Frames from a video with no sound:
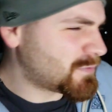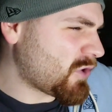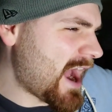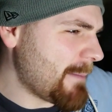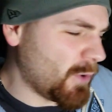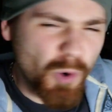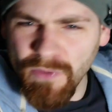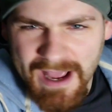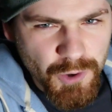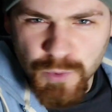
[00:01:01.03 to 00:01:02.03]
subscribe,
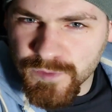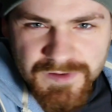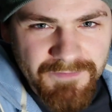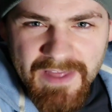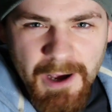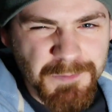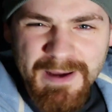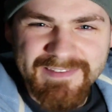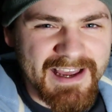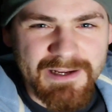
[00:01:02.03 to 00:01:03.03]
all that cool stuff that helps
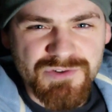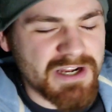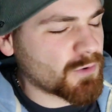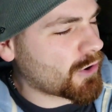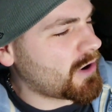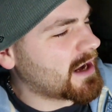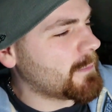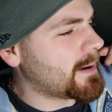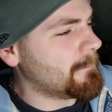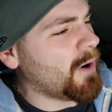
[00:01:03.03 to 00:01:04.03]
my tiny little channel grow a
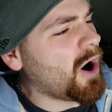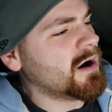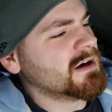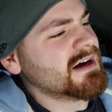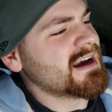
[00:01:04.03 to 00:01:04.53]
little bit more.